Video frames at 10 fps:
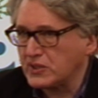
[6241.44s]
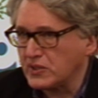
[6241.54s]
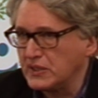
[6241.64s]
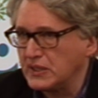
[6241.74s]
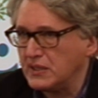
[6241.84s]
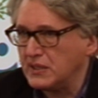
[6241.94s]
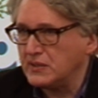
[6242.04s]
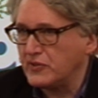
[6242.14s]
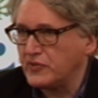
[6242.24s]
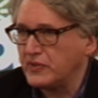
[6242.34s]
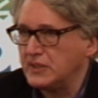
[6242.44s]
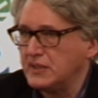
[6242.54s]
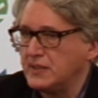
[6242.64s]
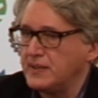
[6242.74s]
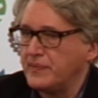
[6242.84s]
certain kind of
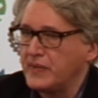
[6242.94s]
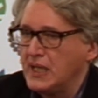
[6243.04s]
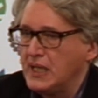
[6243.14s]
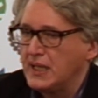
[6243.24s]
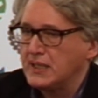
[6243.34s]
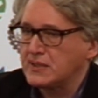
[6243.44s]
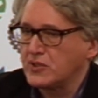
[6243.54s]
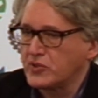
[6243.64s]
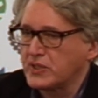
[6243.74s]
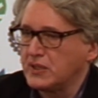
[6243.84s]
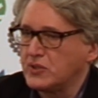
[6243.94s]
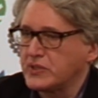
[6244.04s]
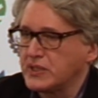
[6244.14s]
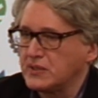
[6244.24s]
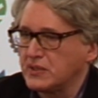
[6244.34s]
social
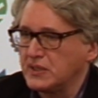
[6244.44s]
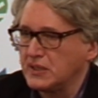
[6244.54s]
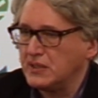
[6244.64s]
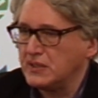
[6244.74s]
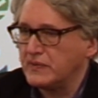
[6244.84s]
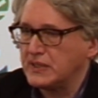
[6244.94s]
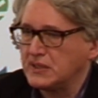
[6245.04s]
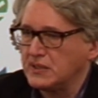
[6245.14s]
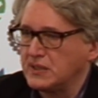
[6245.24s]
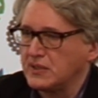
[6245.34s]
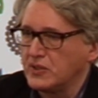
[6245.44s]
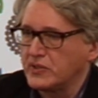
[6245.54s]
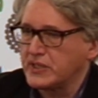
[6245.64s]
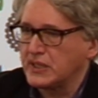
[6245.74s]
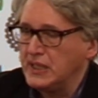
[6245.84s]
logic, certain kind of artistic
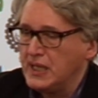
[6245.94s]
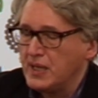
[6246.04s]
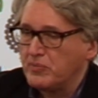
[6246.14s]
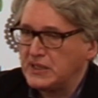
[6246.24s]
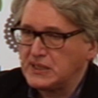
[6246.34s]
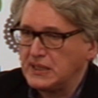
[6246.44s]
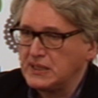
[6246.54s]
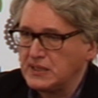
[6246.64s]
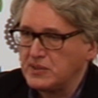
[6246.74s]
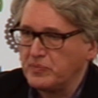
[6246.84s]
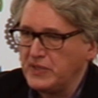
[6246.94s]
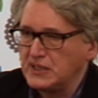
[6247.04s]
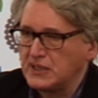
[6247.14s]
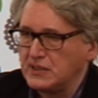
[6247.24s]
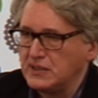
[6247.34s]
logic, but that doesn't mean
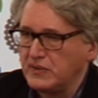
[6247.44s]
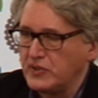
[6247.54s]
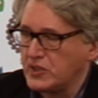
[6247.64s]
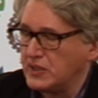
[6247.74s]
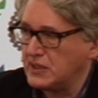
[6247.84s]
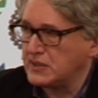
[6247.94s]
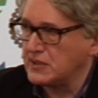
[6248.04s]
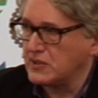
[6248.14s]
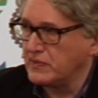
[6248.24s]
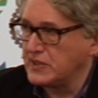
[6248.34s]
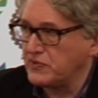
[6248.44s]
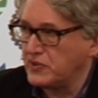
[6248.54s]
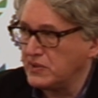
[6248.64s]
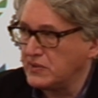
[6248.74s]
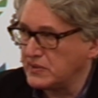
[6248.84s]
that individual artists always
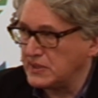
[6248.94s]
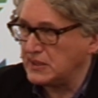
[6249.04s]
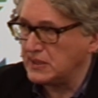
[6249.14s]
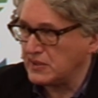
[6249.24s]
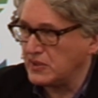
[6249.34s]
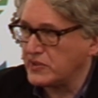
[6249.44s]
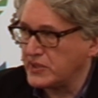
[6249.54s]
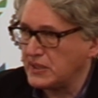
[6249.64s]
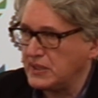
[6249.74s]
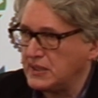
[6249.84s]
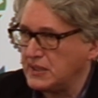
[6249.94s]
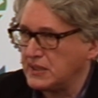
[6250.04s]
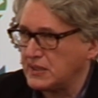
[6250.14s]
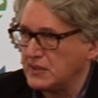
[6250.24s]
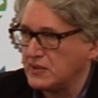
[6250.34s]
followed this logic. Yeah,
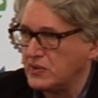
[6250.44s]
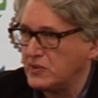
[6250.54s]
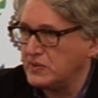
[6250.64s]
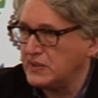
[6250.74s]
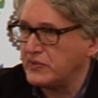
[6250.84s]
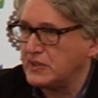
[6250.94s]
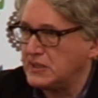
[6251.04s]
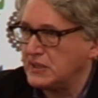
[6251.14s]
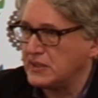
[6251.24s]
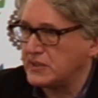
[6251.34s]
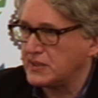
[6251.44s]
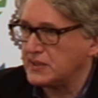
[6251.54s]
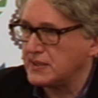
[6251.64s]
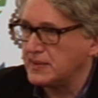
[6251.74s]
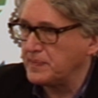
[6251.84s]
they kind of go different
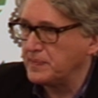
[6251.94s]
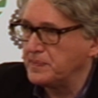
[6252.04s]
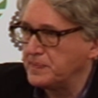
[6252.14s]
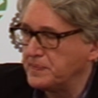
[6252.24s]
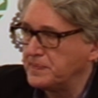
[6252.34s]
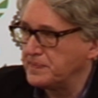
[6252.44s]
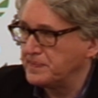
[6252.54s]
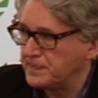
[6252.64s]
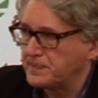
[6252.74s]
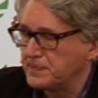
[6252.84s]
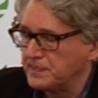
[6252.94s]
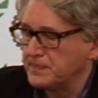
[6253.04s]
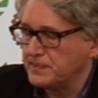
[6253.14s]
directions. Yeah,